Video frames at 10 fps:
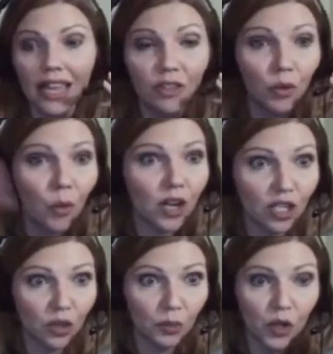and they're
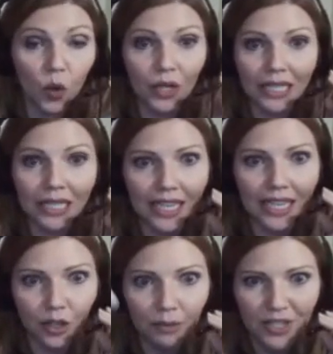watching the recording
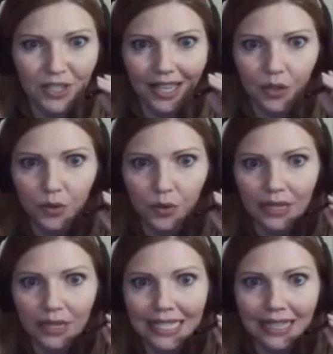later, I'm just kind of
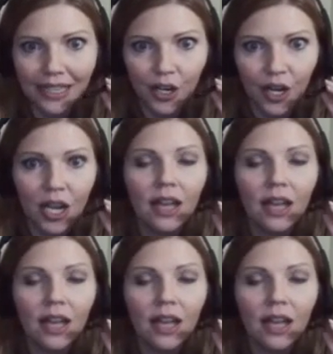throwing this in there.